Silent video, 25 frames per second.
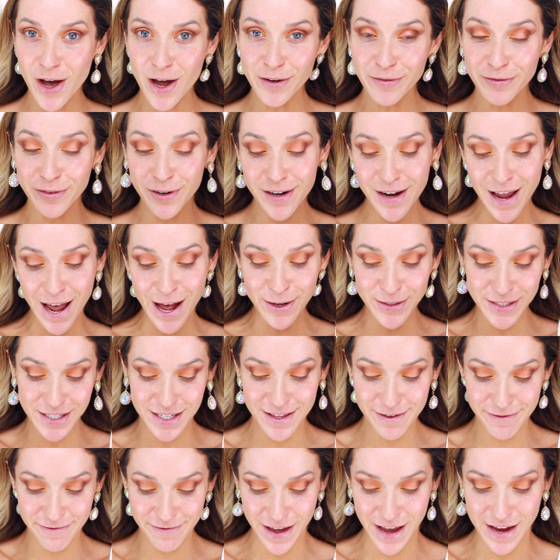on for now to
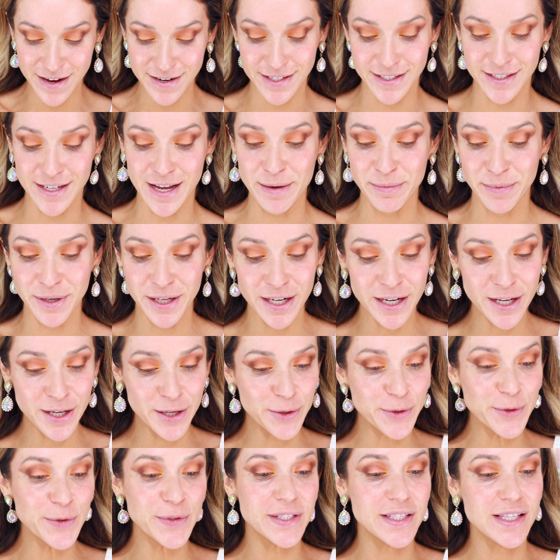the face, I'm gonna
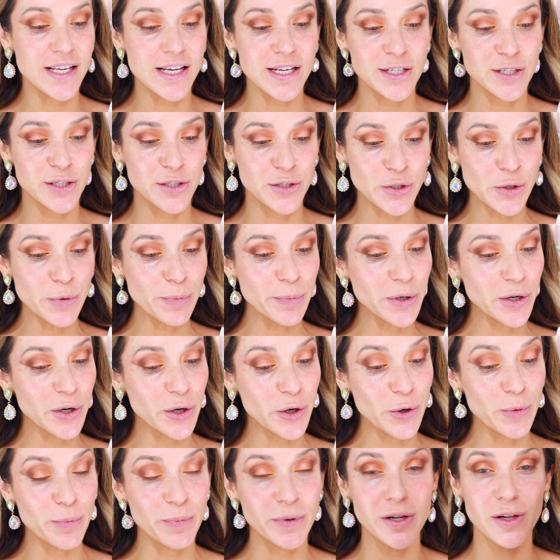use this
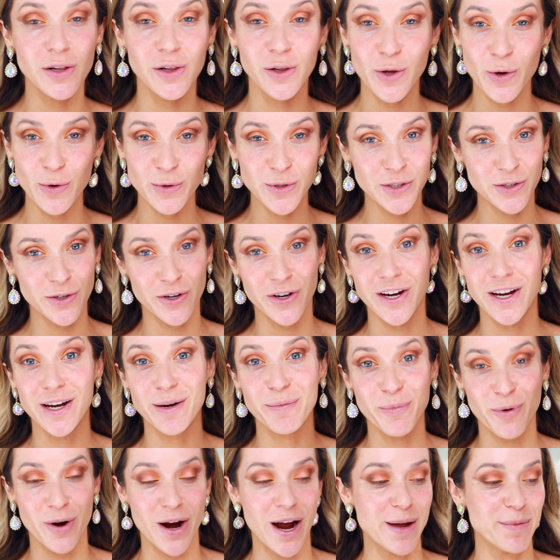Supergoop Glow
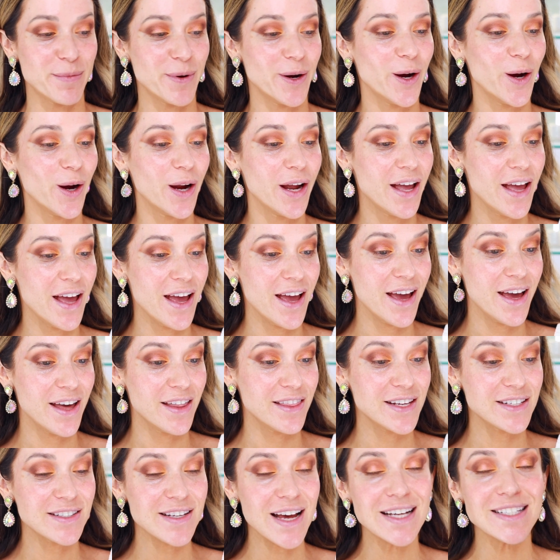Screen Primer.
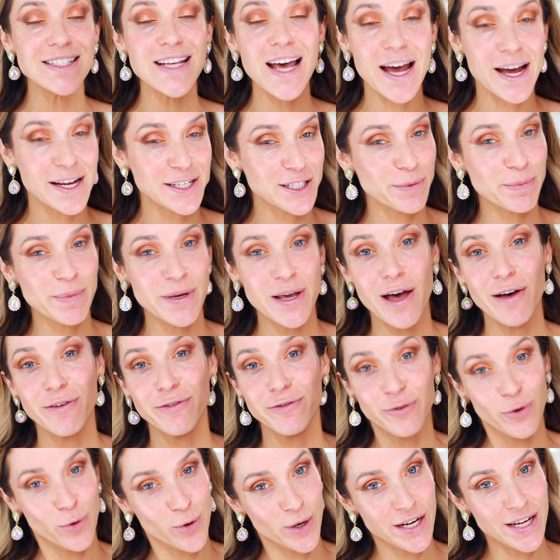This has SPF
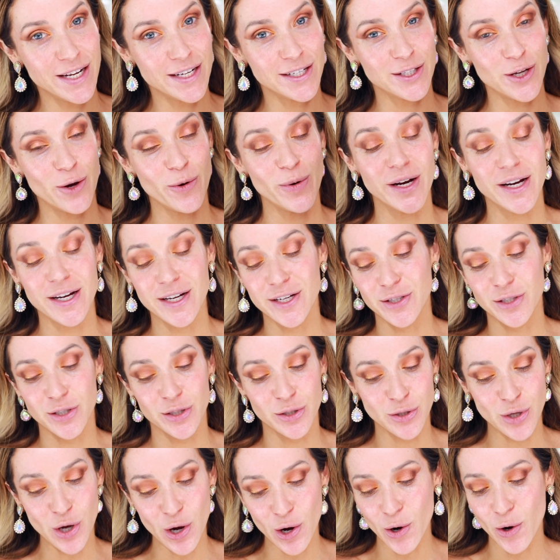40, so it is
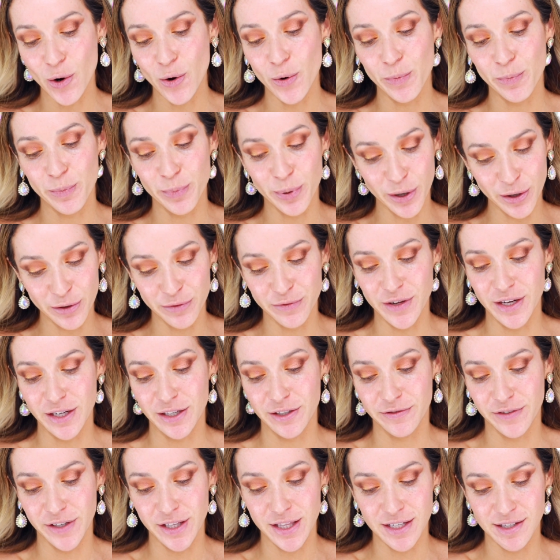so
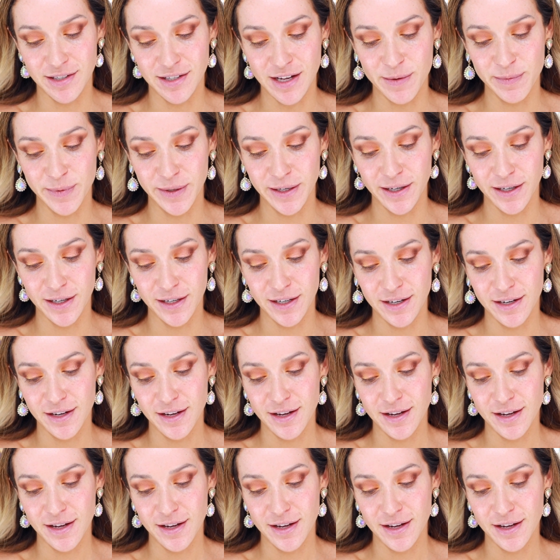perfect for the summer.